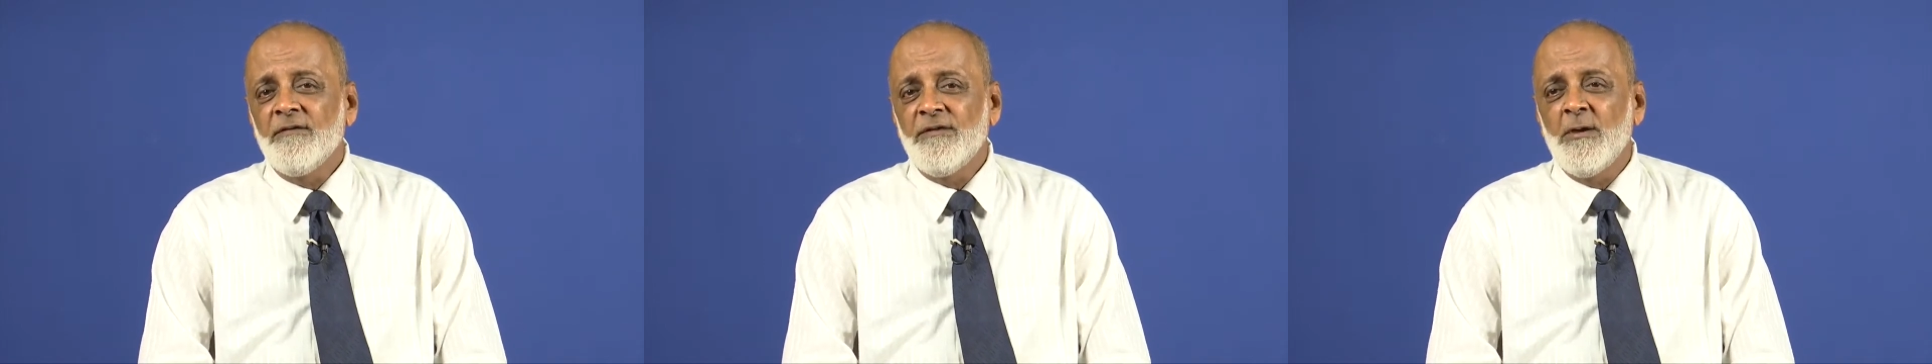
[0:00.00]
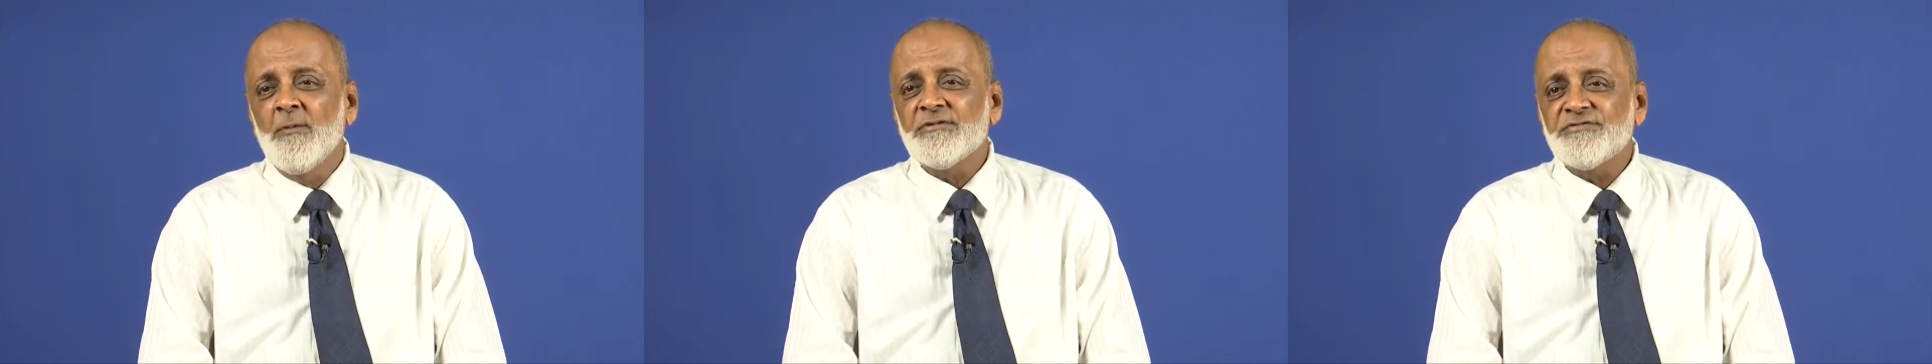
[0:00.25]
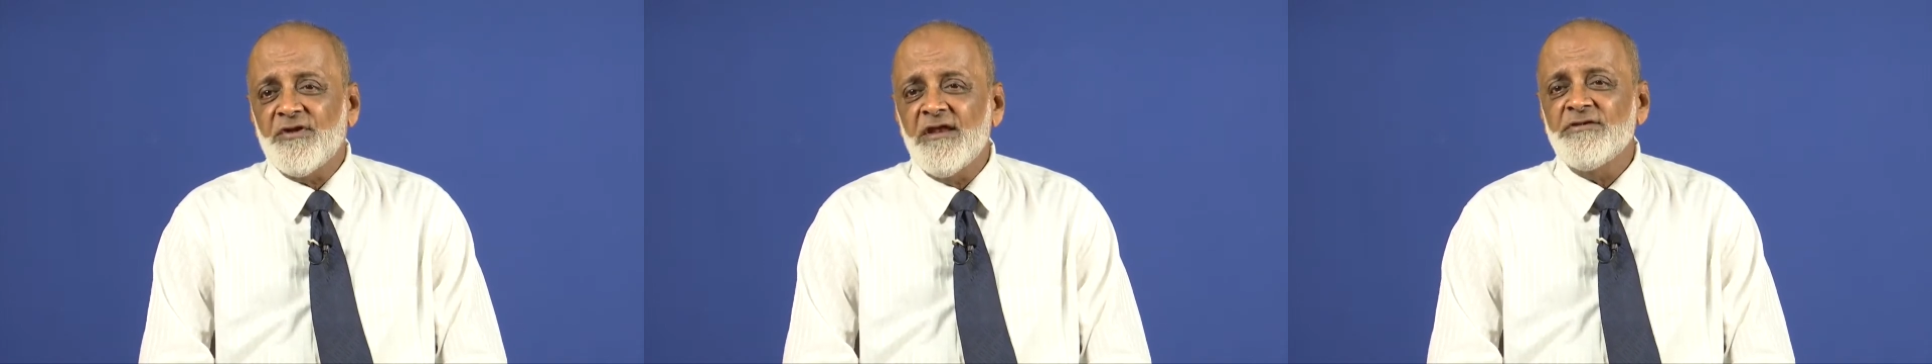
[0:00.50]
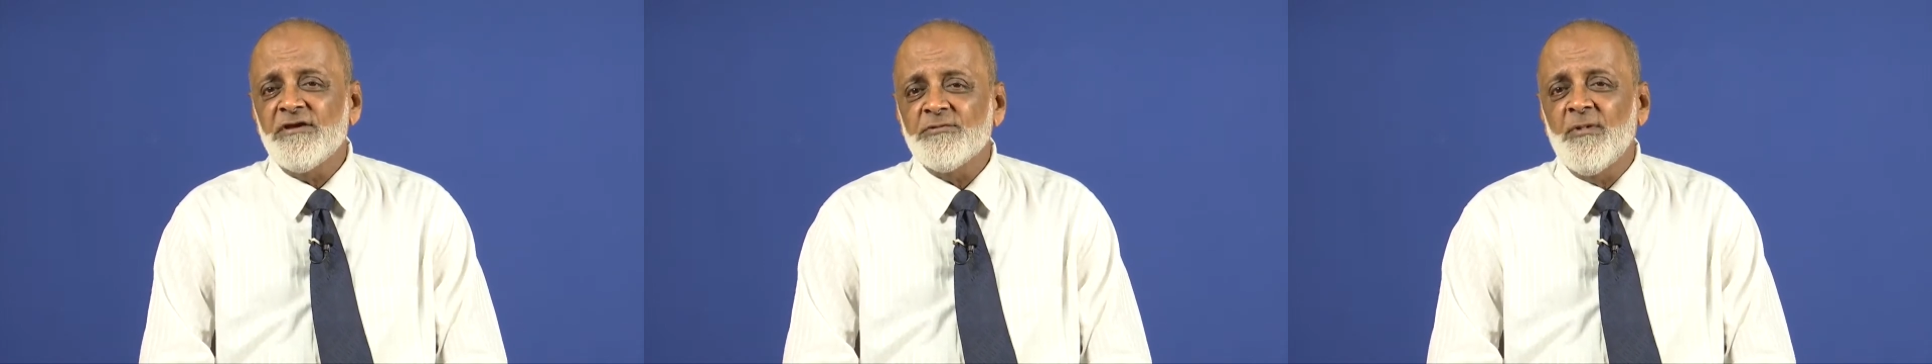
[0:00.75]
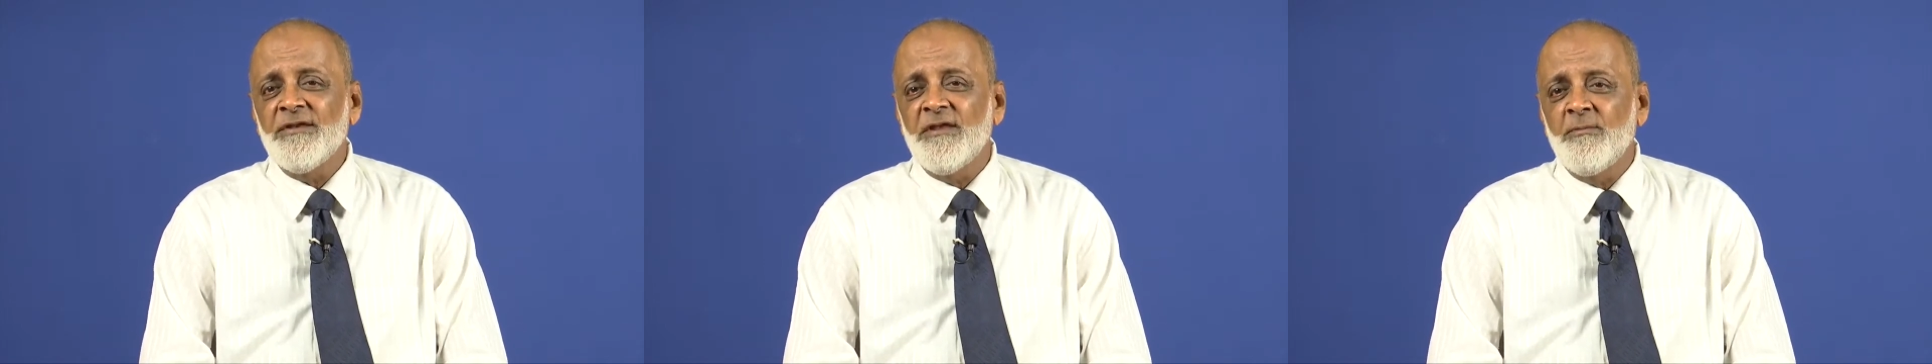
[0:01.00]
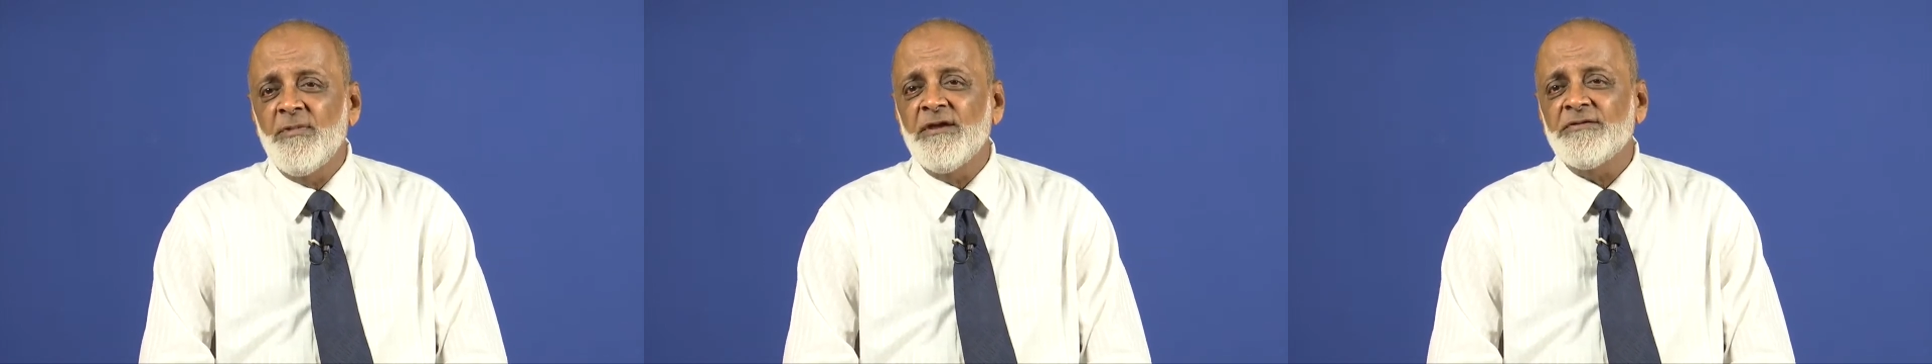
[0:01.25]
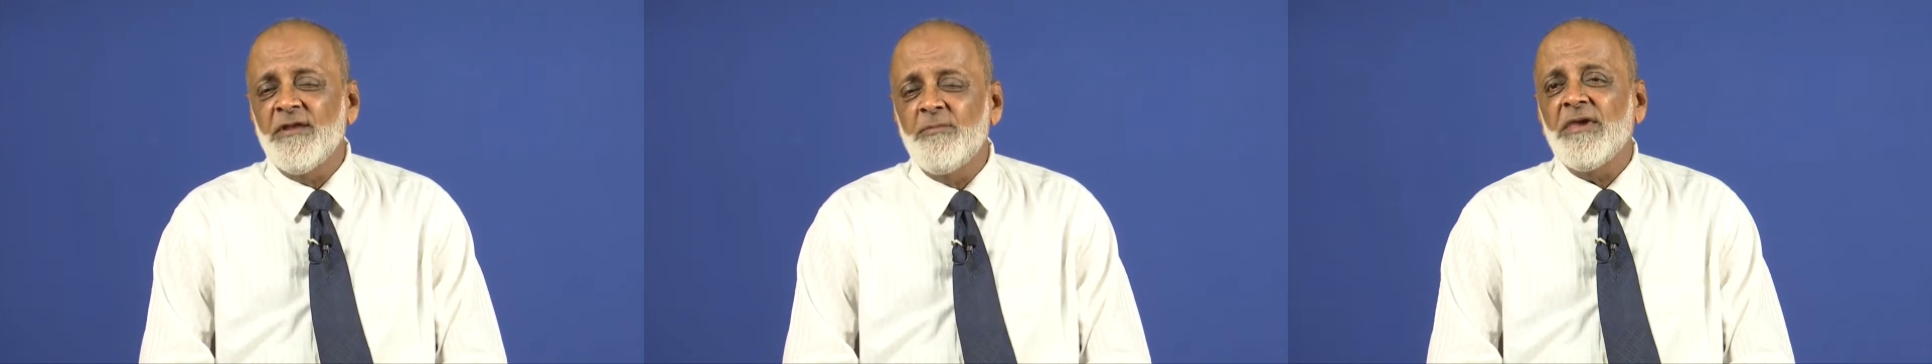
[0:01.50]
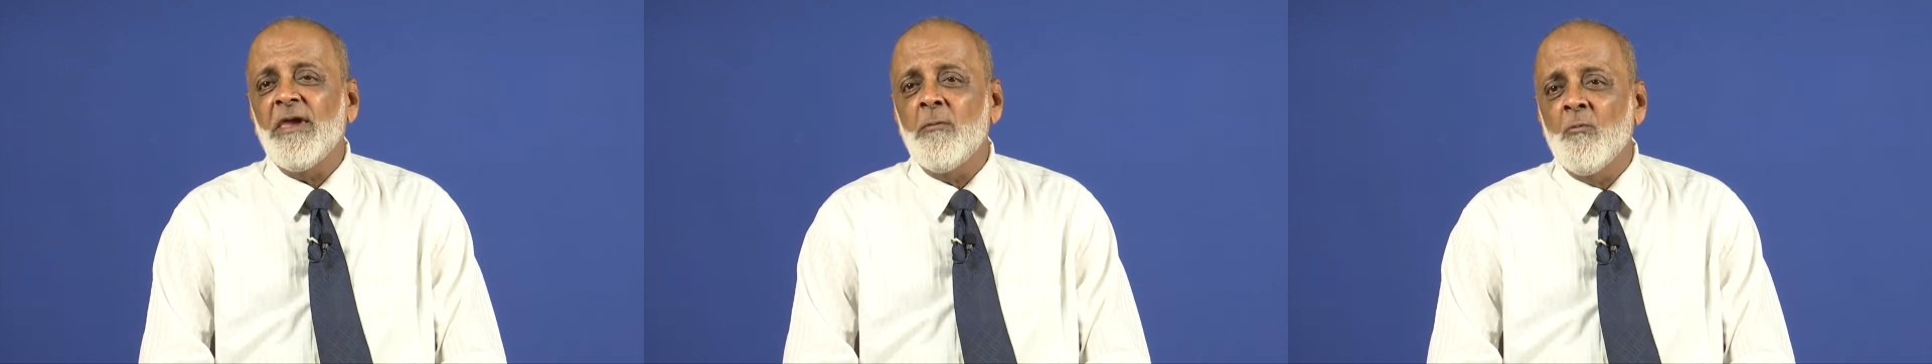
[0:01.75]
They were strangers when they met, they
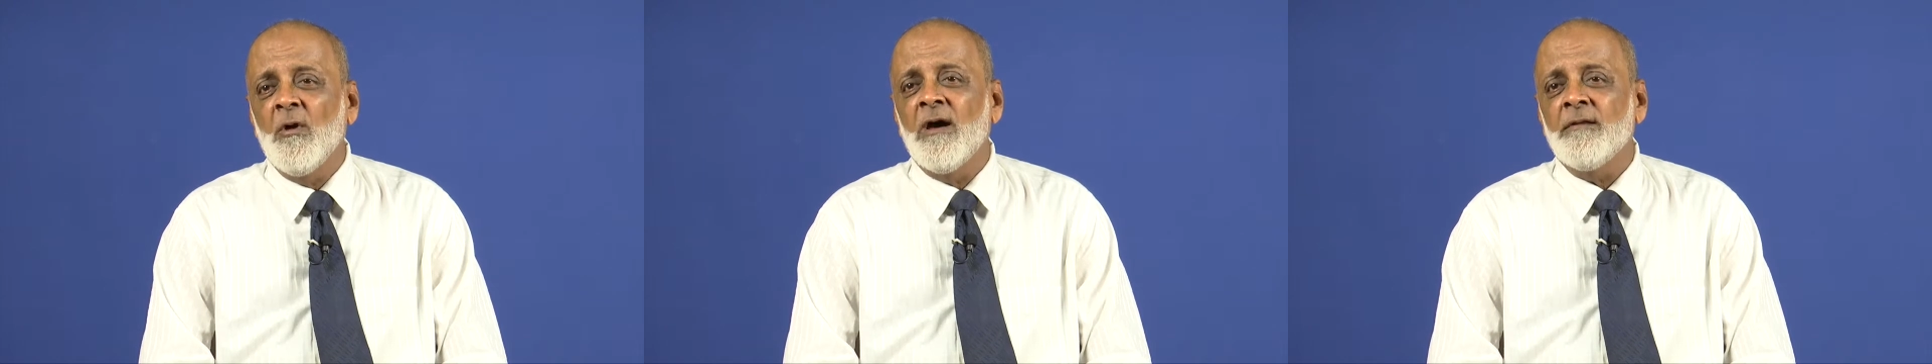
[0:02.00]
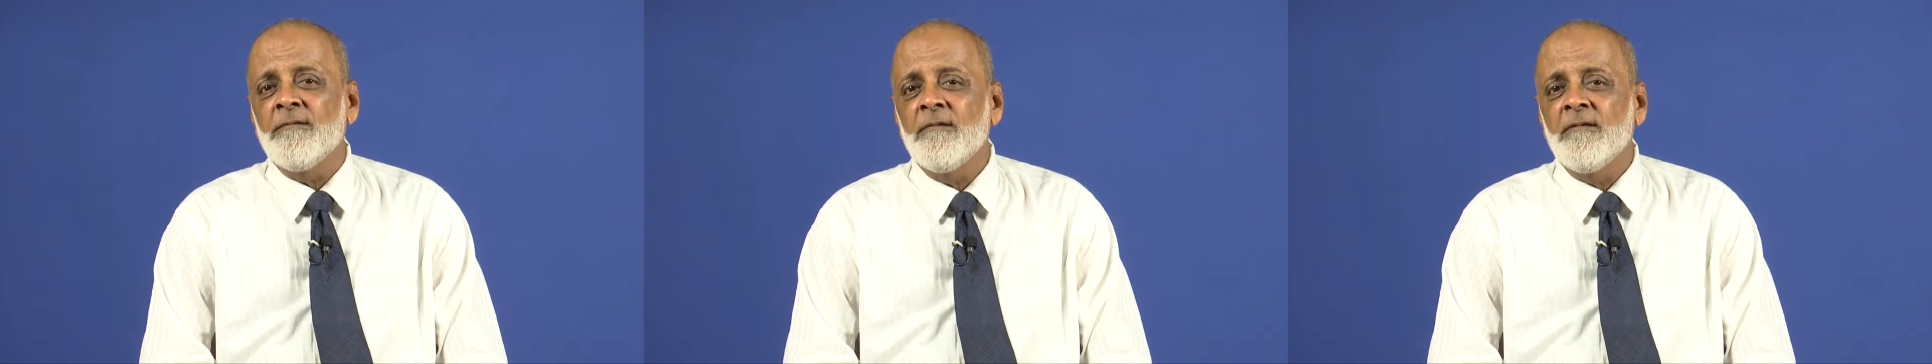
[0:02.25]
became one.